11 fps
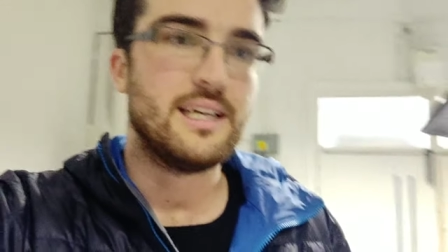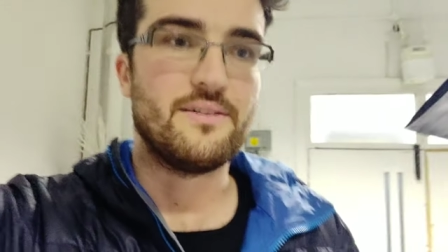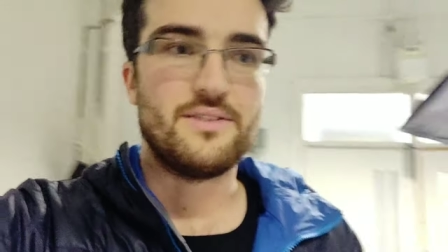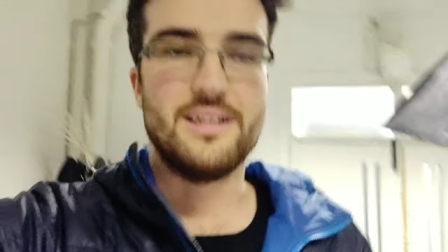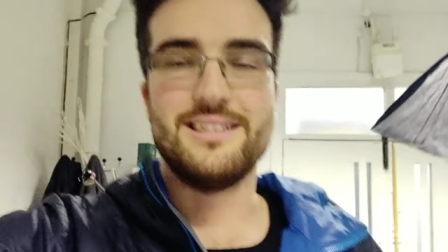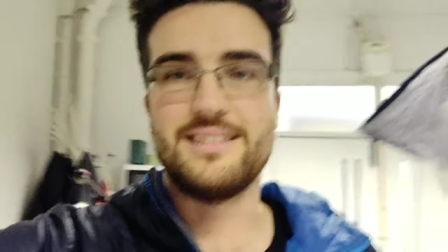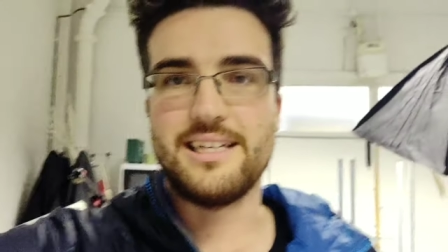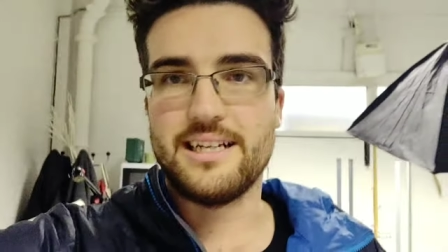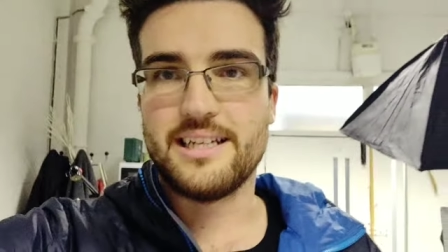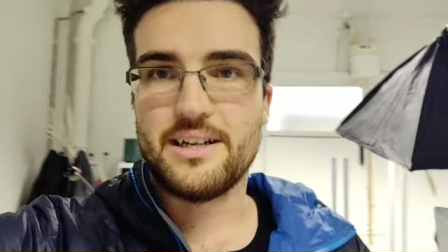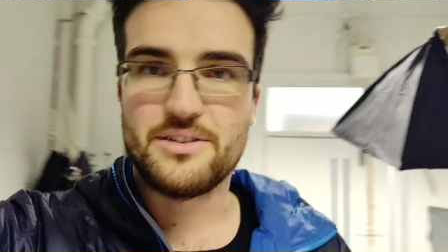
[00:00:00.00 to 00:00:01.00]
You have to
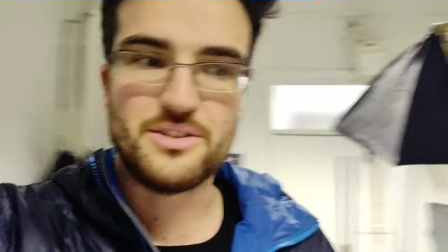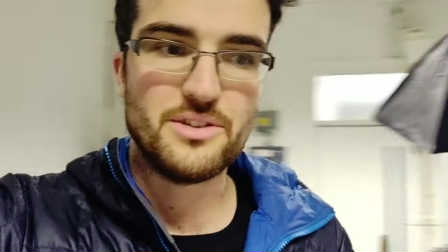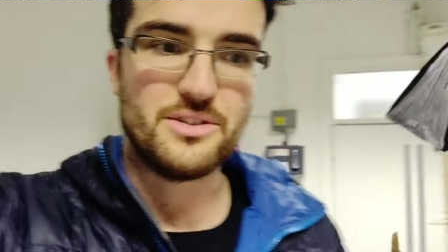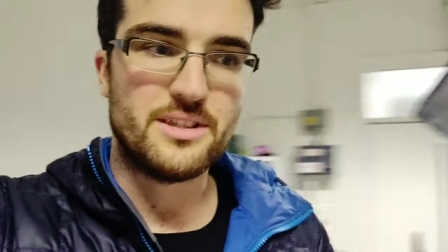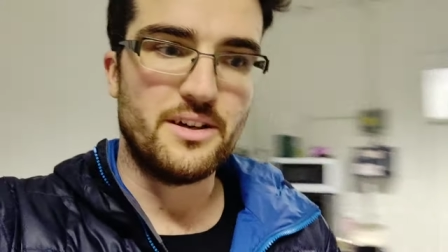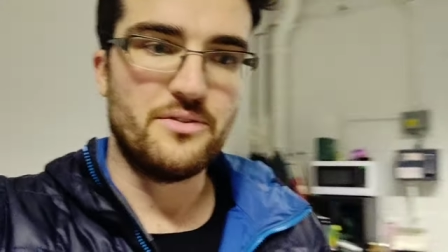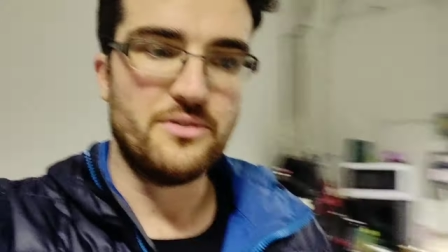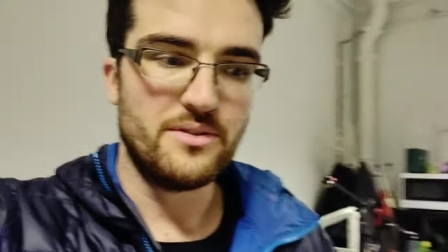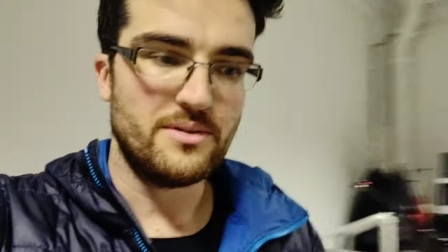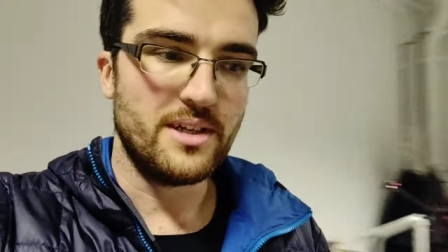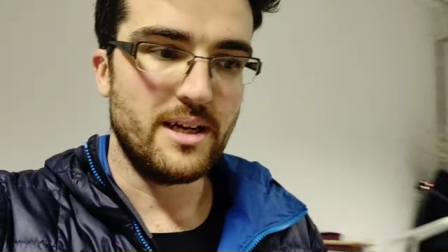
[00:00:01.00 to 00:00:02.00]
understand how to do
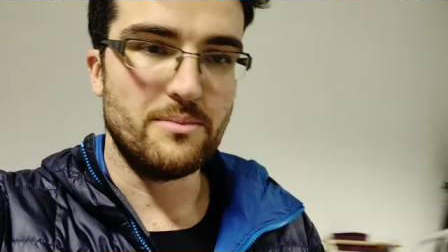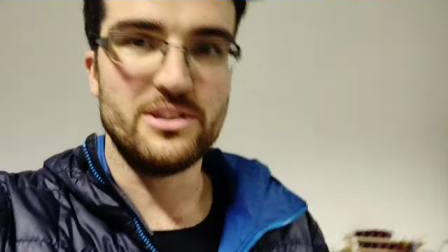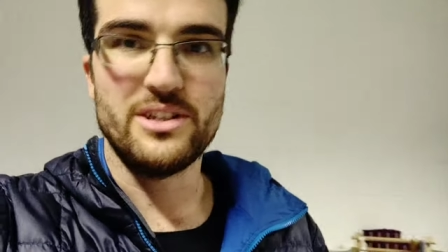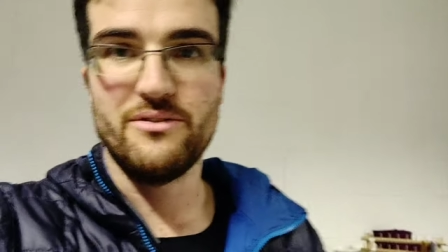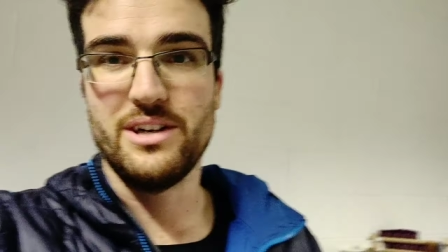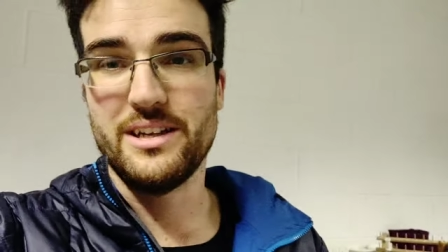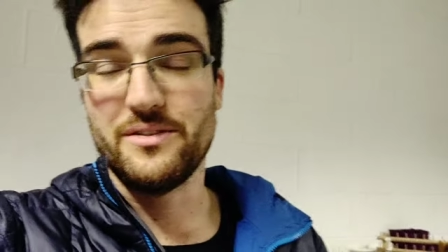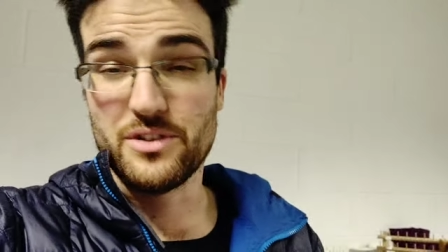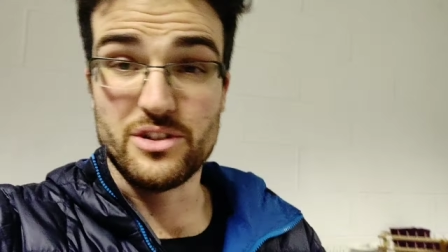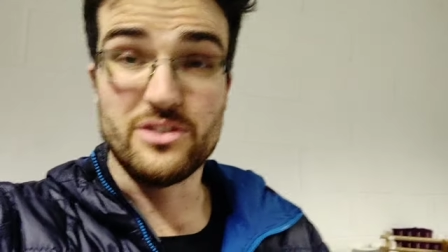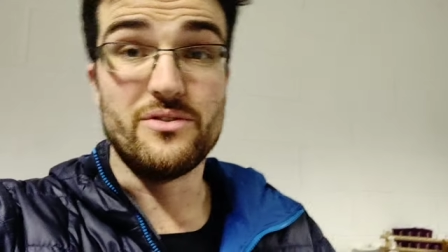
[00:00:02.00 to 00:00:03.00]
stuff. Uh, but generally,
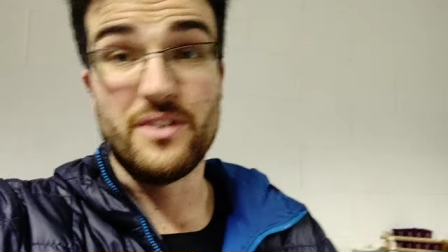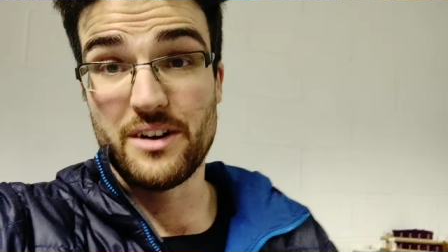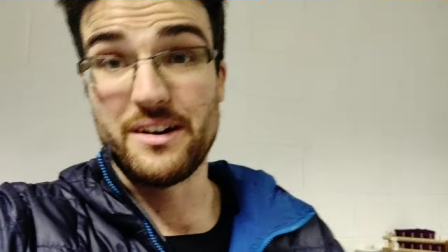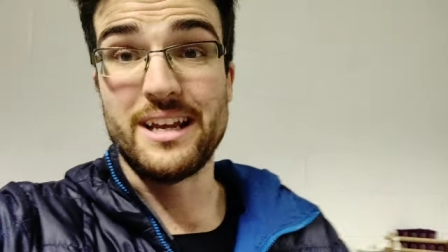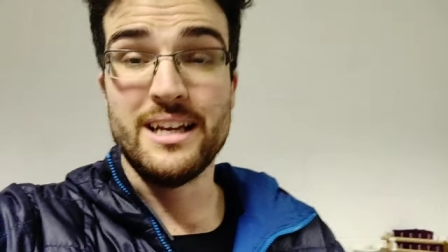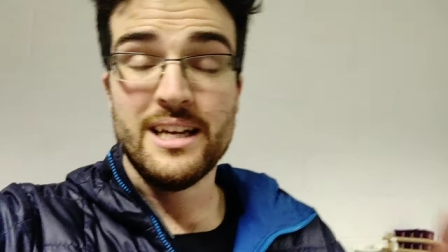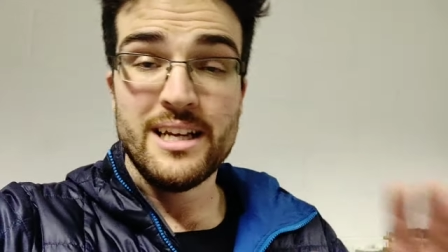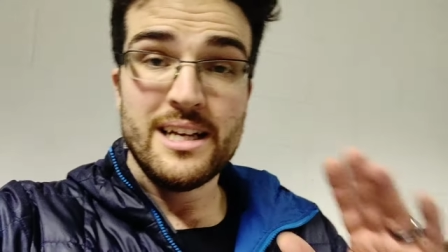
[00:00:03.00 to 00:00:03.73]
if you're just very